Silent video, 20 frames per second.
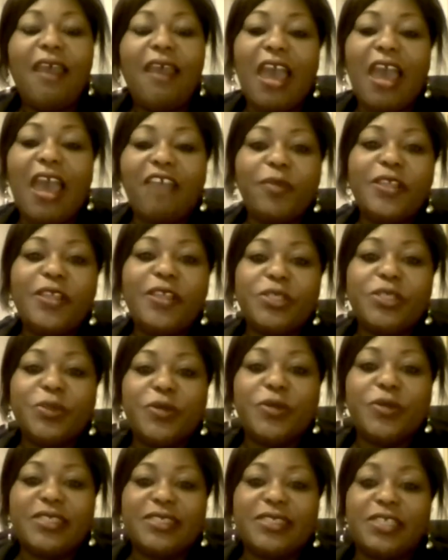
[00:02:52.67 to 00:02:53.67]
have been
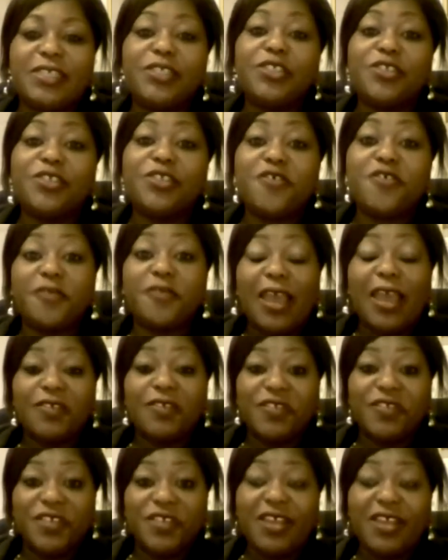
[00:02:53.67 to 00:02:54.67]
doing since
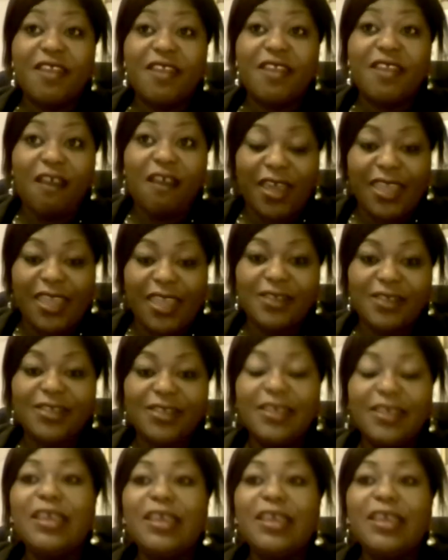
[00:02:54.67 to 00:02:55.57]
2009,